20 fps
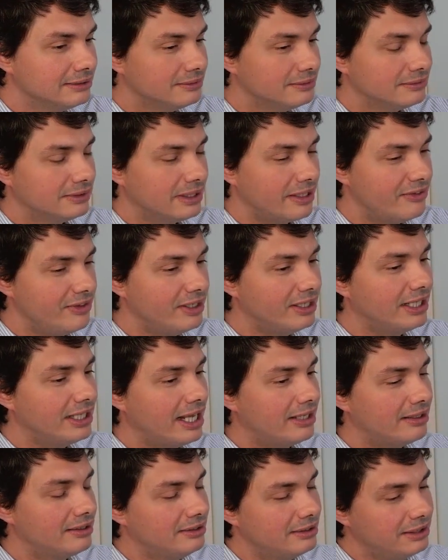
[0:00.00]
I think
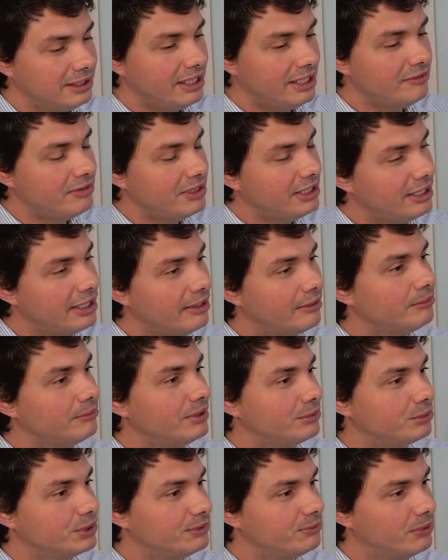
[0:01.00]
that giving them the
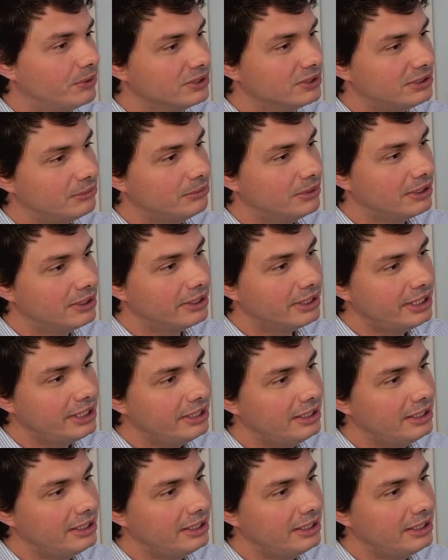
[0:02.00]
responsibility